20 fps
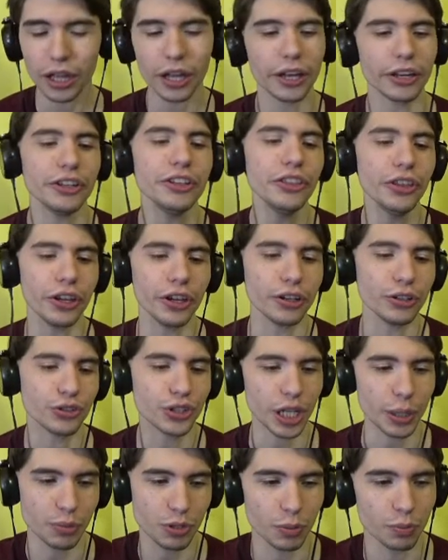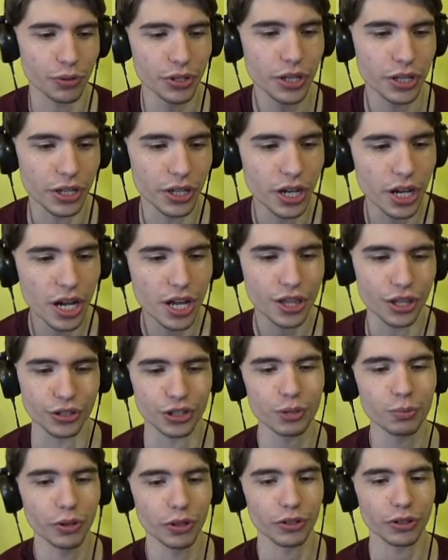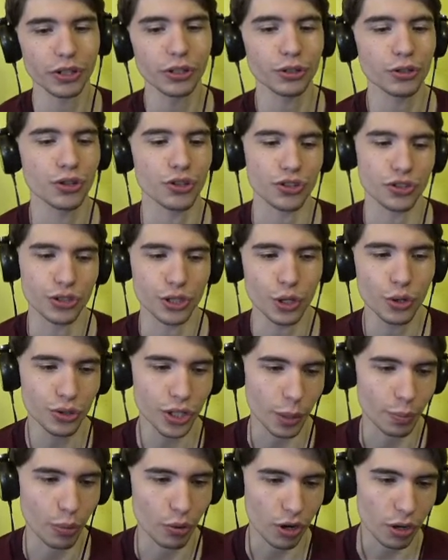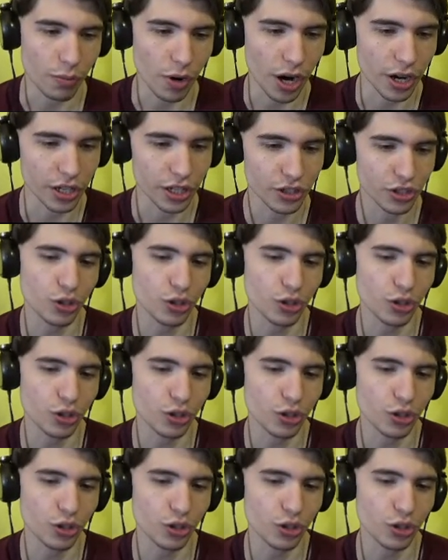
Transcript: Hey there, Champ to be. The gym leader here uses steel type Pokemon.